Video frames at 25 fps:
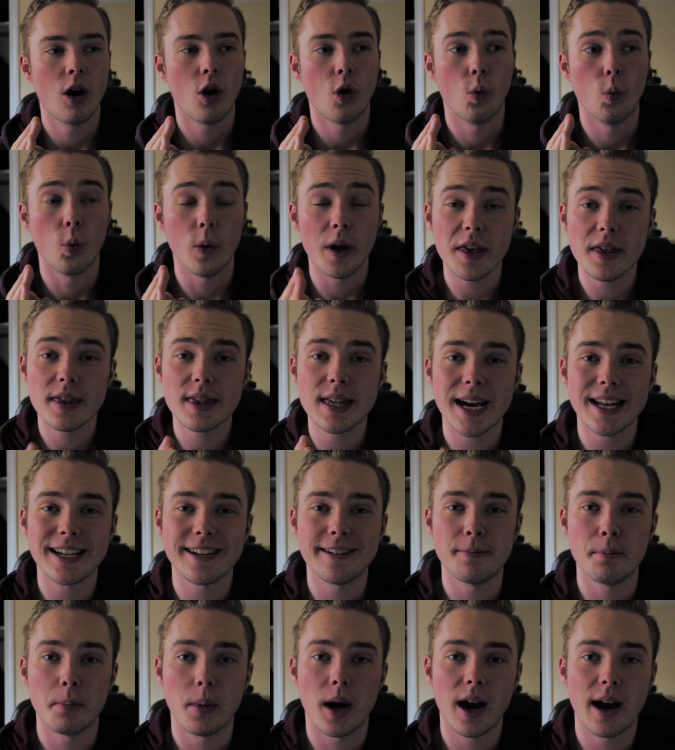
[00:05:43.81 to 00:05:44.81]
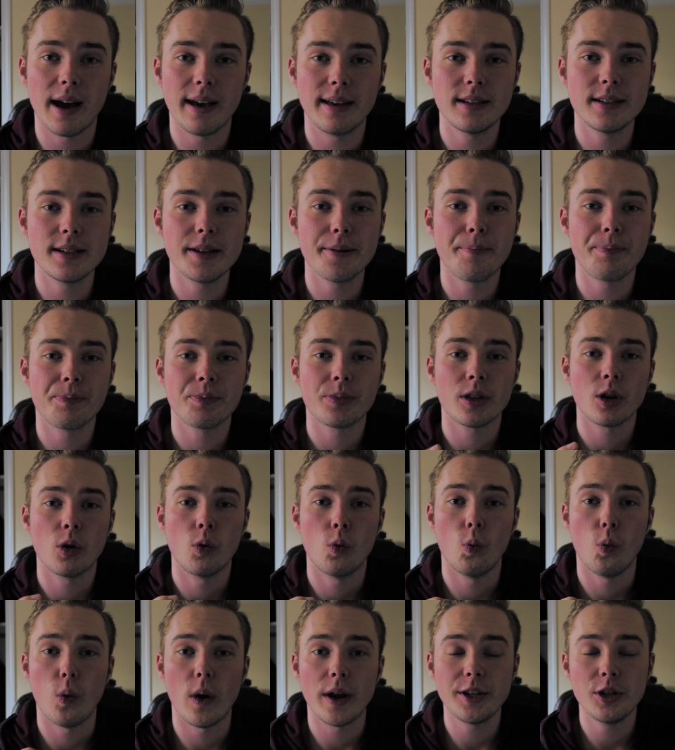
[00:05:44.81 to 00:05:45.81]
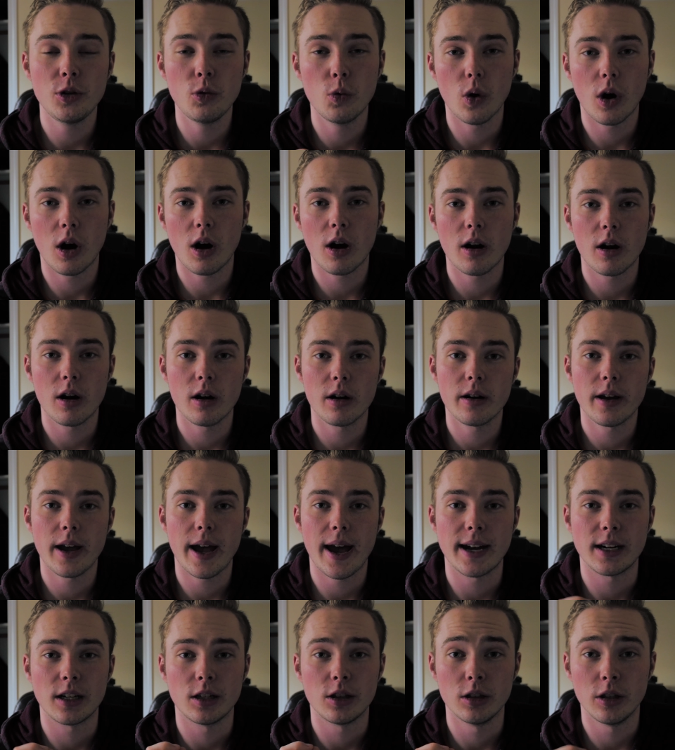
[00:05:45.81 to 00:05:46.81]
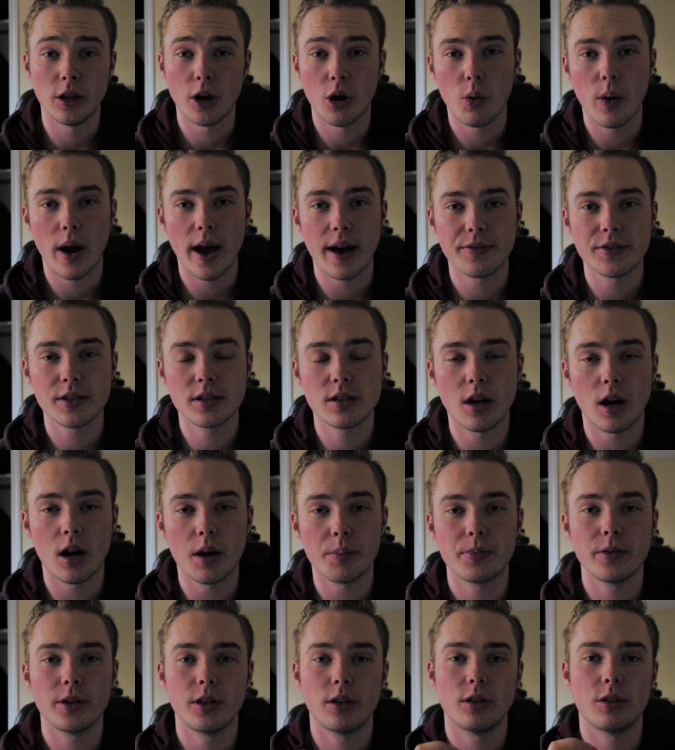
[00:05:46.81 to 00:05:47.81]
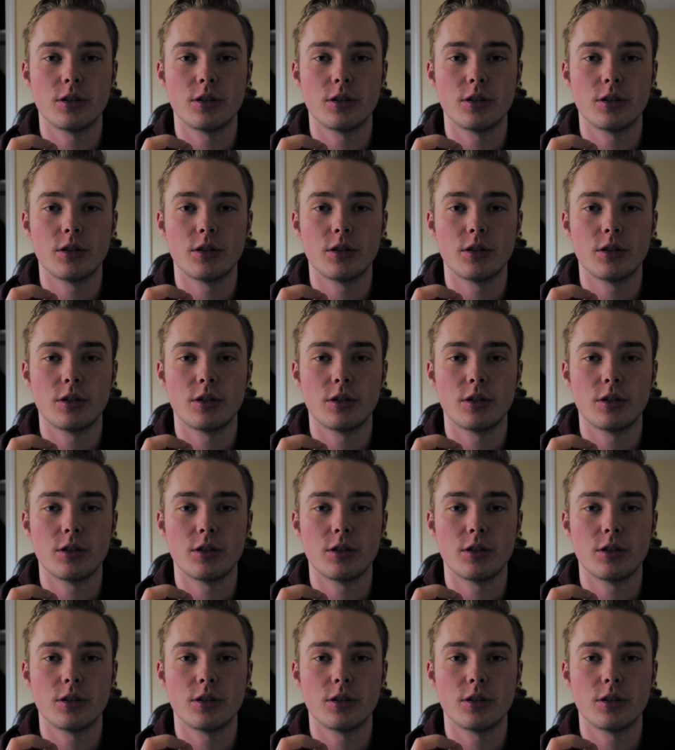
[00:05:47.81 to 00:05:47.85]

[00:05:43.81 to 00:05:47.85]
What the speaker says: With that in mind, when you are at a low f-stop,